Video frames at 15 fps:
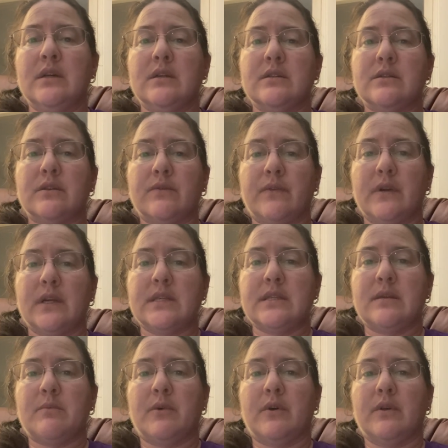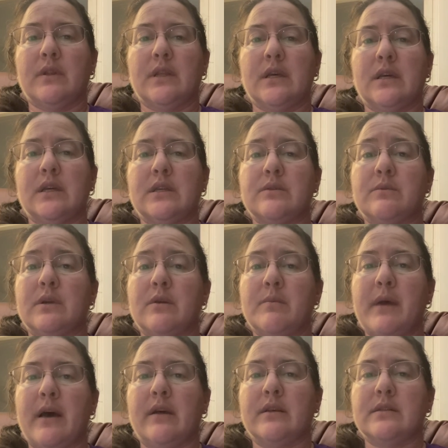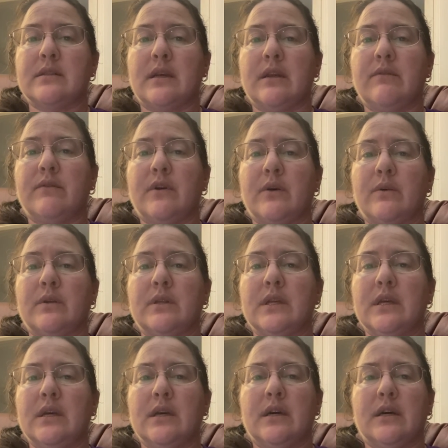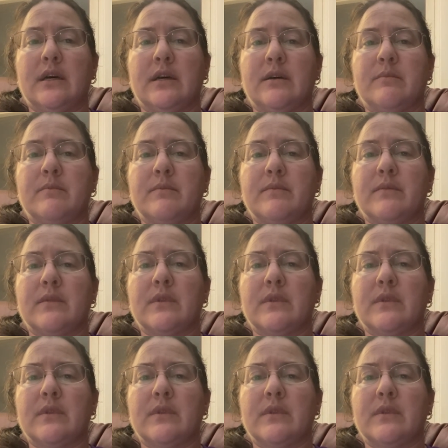So, for example, the Israel Palestine vote, um,